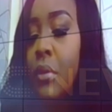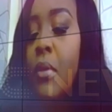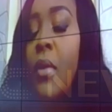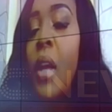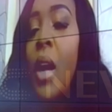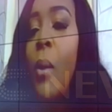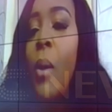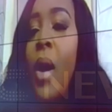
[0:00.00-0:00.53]

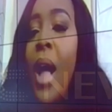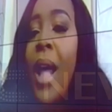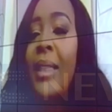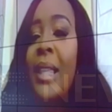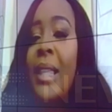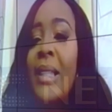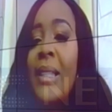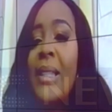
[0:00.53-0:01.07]
Well, at this
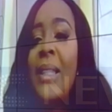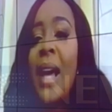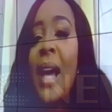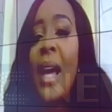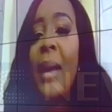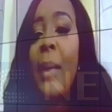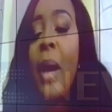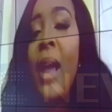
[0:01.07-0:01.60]
time,
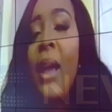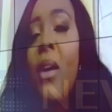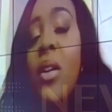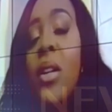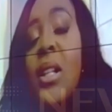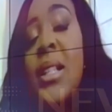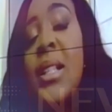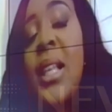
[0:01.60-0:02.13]
I
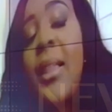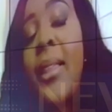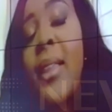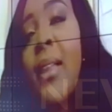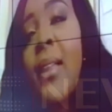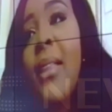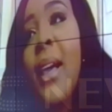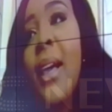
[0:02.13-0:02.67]
honestly think
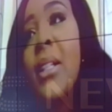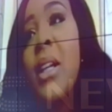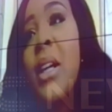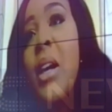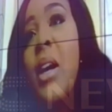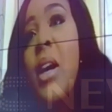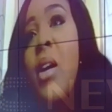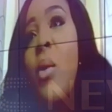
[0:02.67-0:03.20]
that
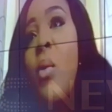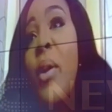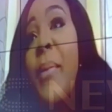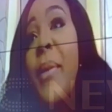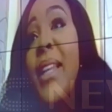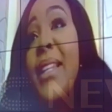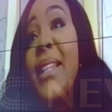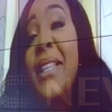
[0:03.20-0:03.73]

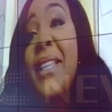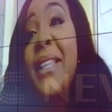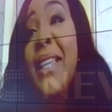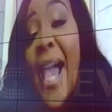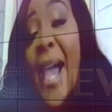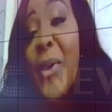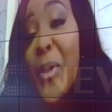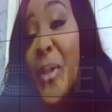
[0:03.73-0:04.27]
women
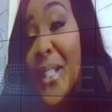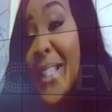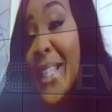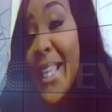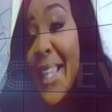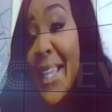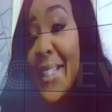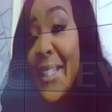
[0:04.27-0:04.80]
cannot say
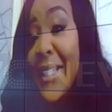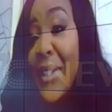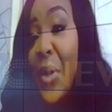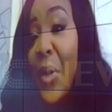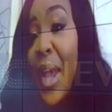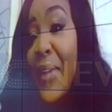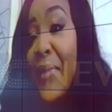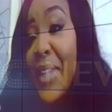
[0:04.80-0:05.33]
that they don't have
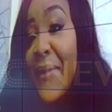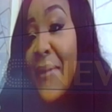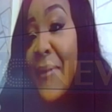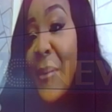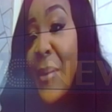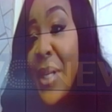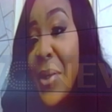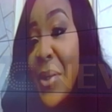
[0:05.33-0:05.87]
the
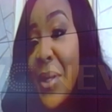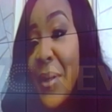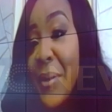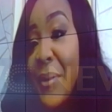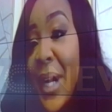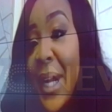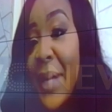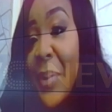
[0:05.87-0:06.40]
information,
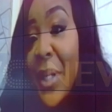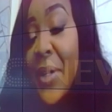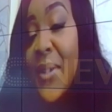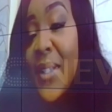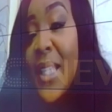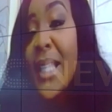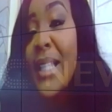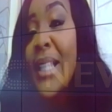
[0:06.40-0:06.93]
right? Because the
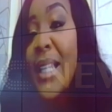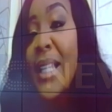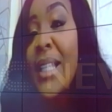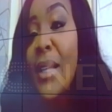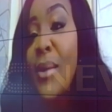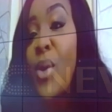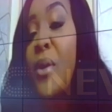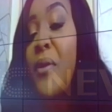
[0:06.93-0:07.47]
internet has
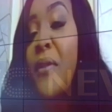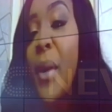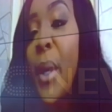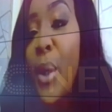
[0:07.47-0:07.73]
done a very good